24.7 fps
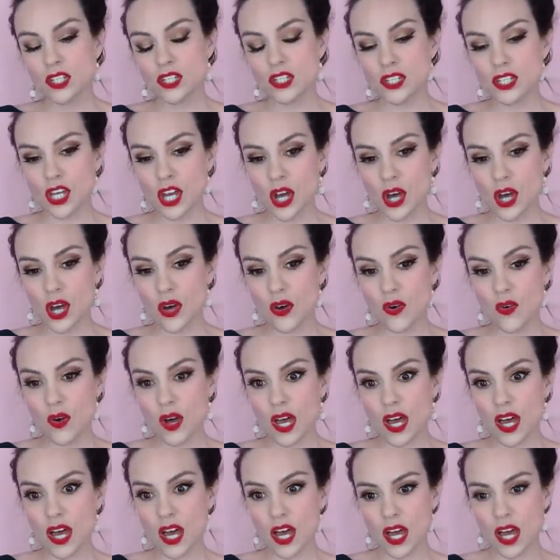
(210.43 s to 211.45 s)

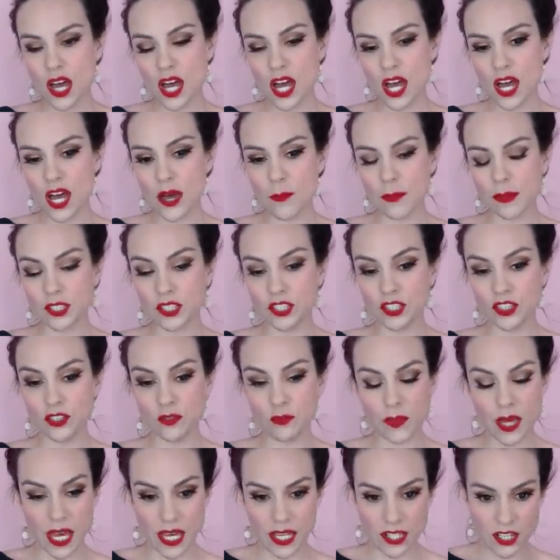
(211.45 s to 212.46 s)
So, you
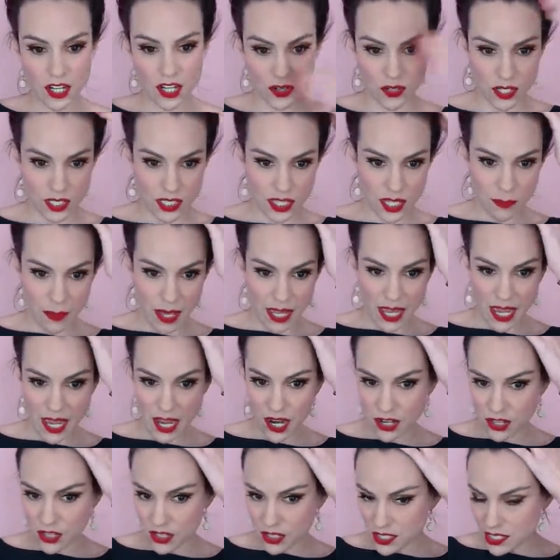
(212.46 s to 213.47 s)
may notice that my
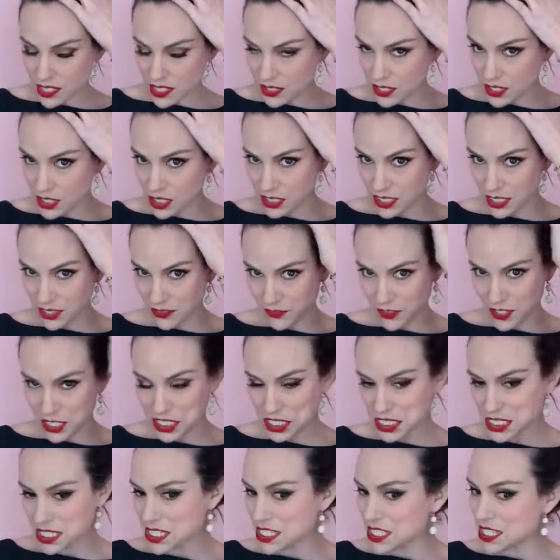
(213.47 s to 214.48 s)
hair looks a little
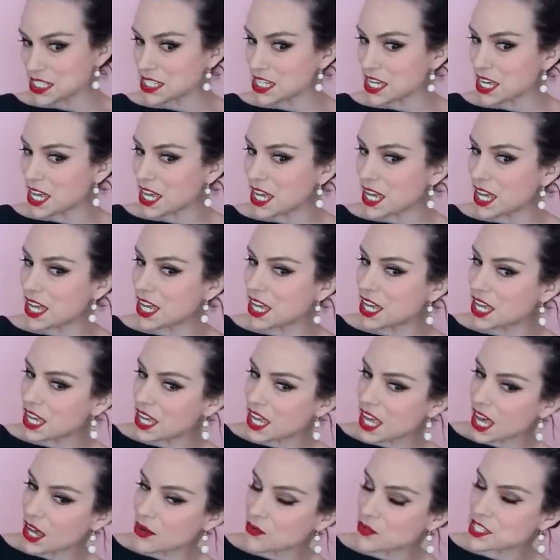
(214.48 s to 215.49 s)
different
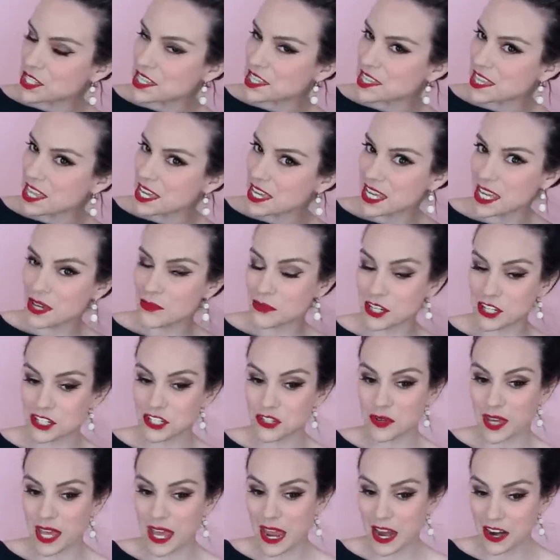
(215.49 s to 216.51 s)
today. I was thinking we could
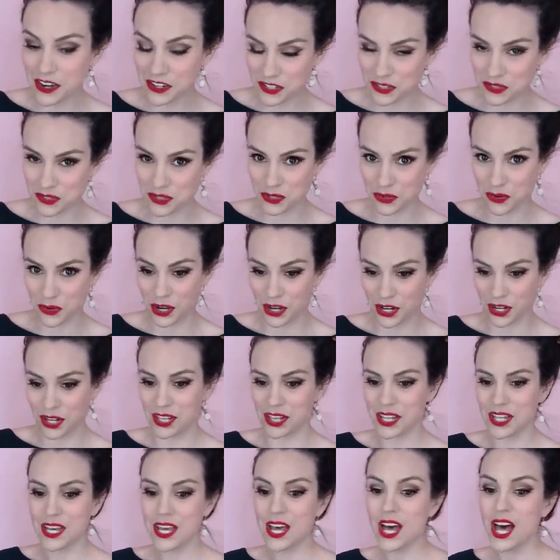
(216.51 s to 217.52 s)
do a hair
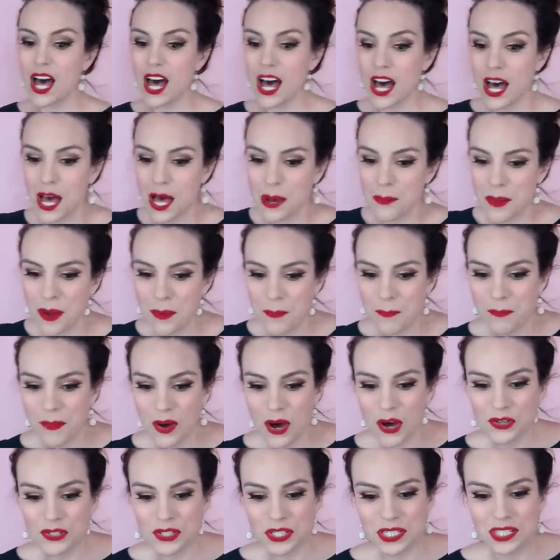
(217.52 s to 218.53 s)
tutorial,
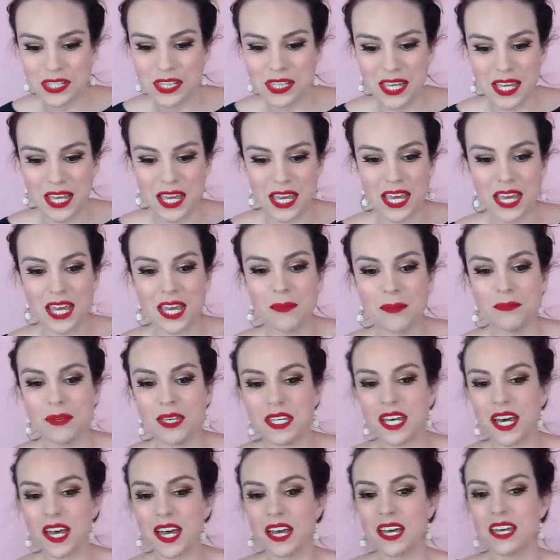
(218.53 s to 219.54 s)
mostly
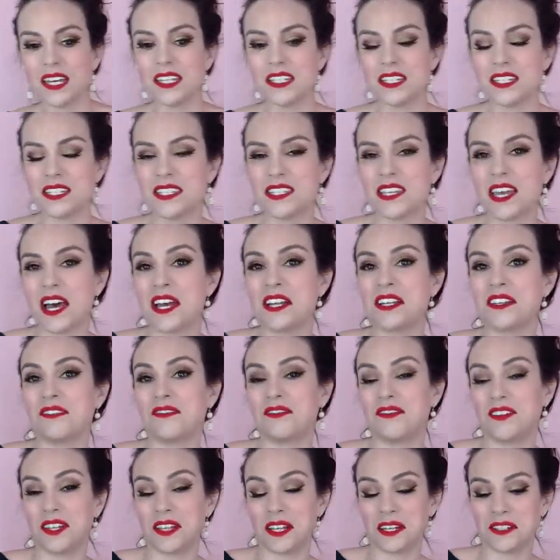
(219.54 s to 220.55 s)
because I
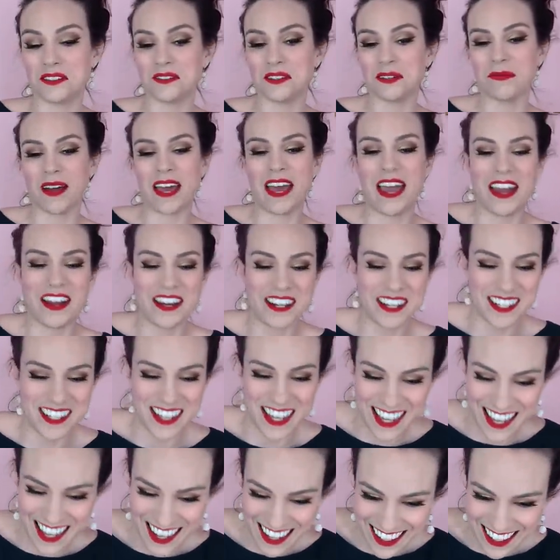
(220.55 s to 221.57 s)
didn't feel like doing my hair
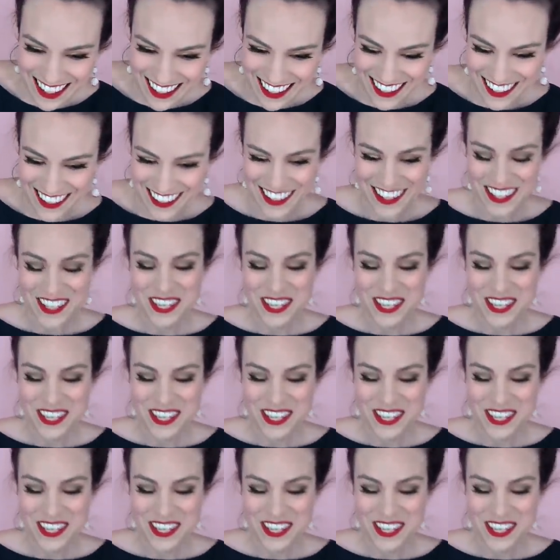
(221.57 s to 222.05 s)
today.